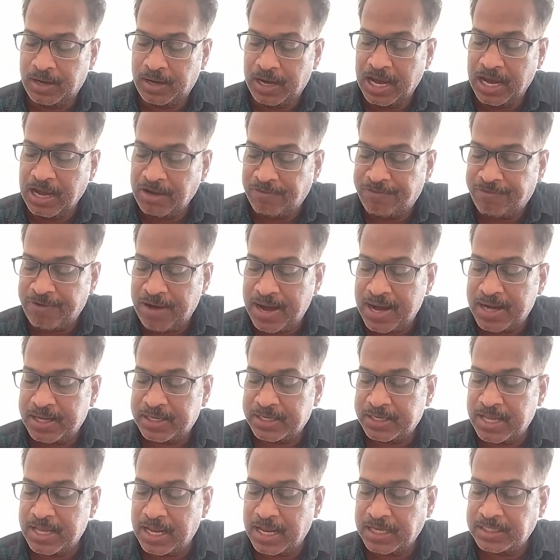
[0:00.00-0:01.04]

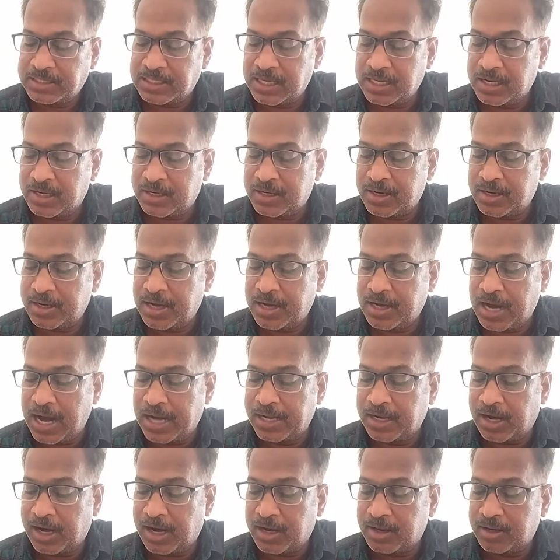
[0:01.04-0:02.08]
infant, young children,
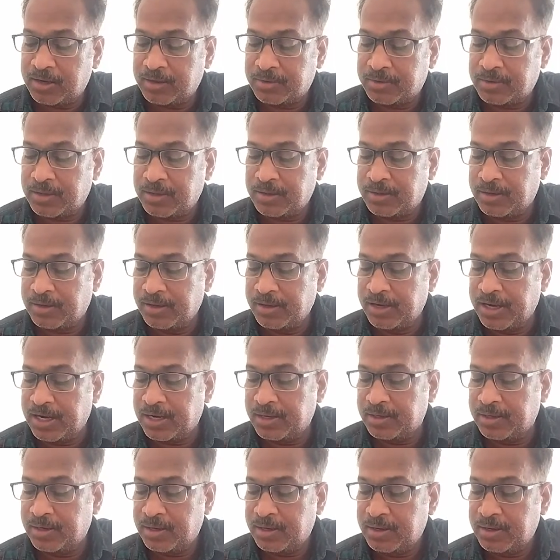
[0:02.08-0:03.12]
and adolescents need
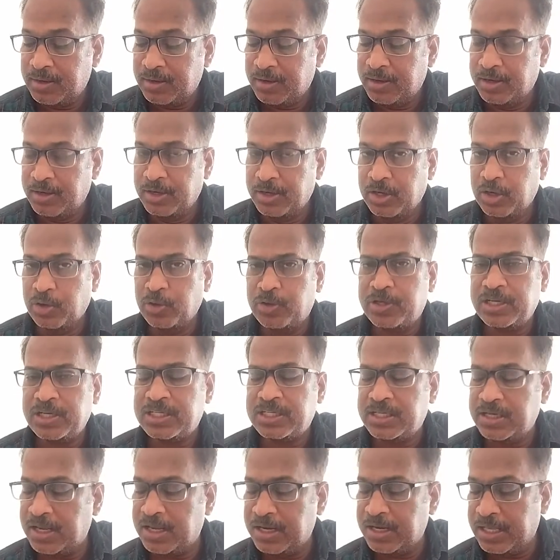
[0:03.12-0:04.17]
a
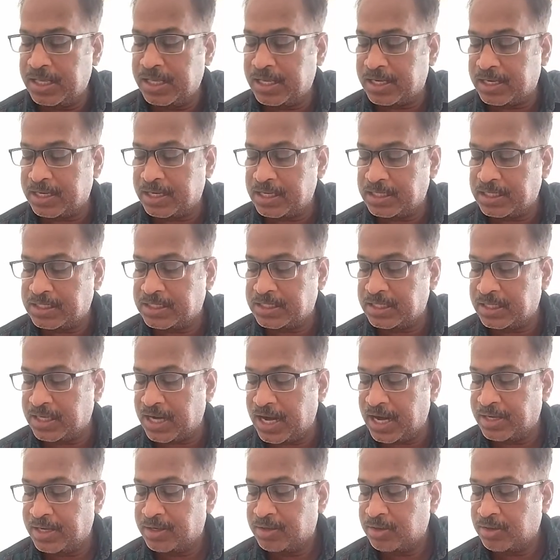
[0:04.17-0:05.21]
nutritionally rich
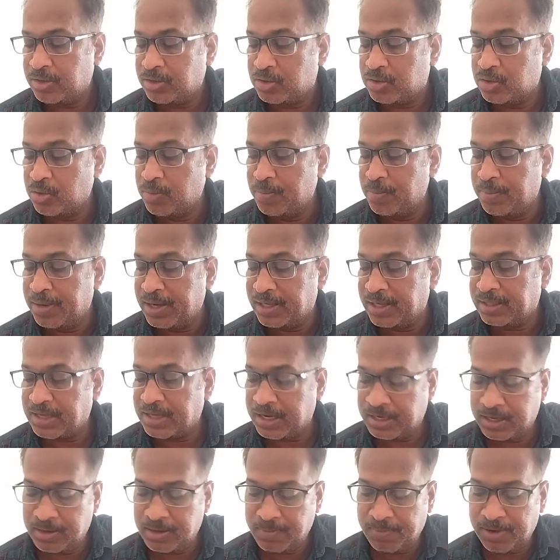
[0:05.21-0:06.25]
diet to meet the
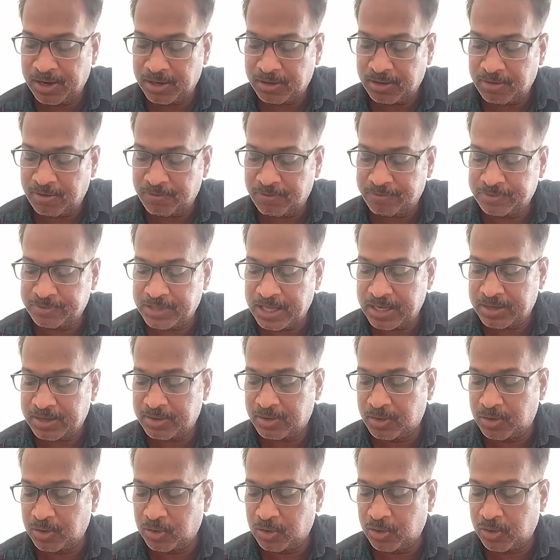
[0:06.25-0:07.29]
demand of their
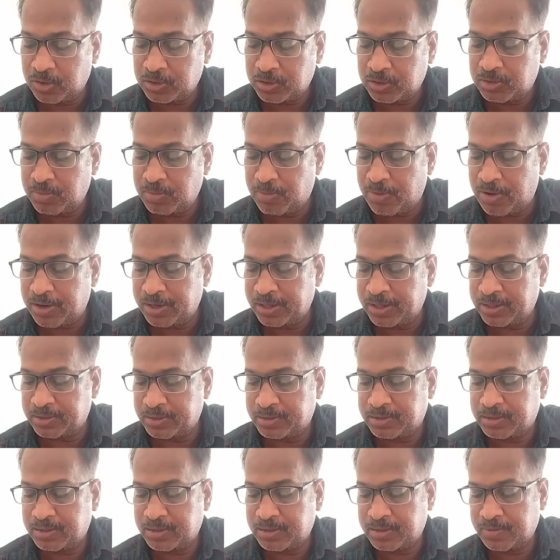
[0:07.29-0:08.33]

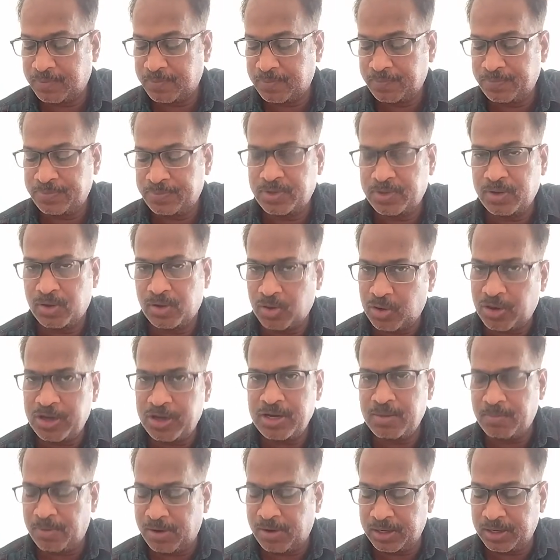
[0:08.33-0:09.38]

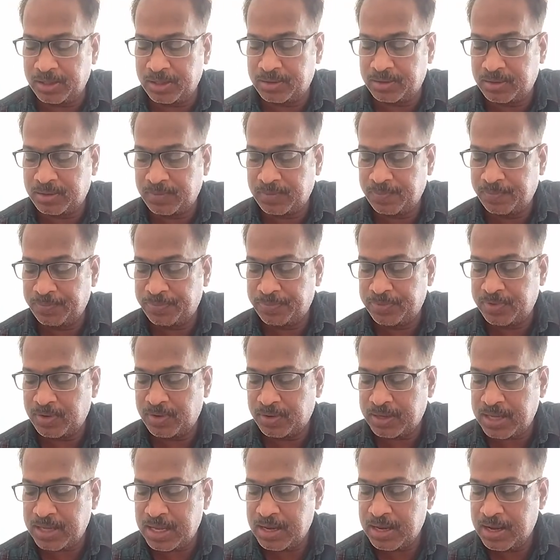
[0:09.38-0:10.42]
growing bodies.
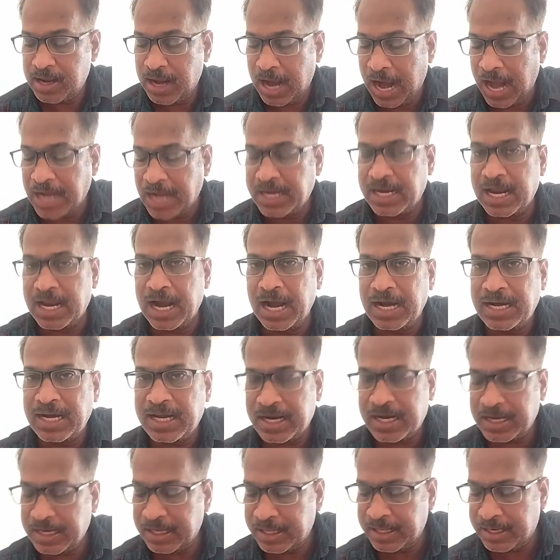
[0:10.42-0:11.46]
Okay, and the
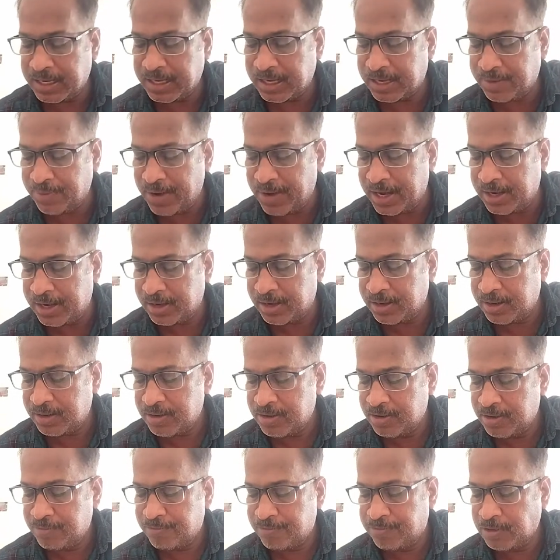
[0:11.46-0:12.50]
elderly required
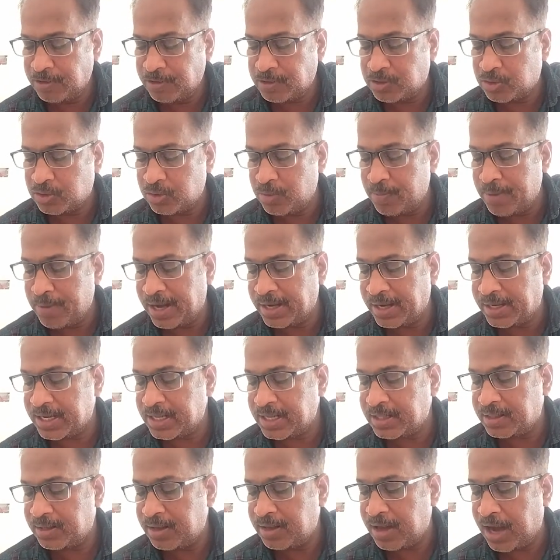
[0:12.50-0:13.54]
food to
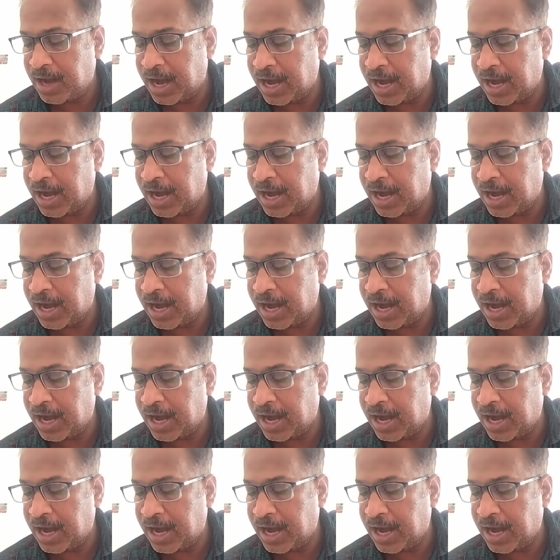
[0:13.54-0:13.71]
maintain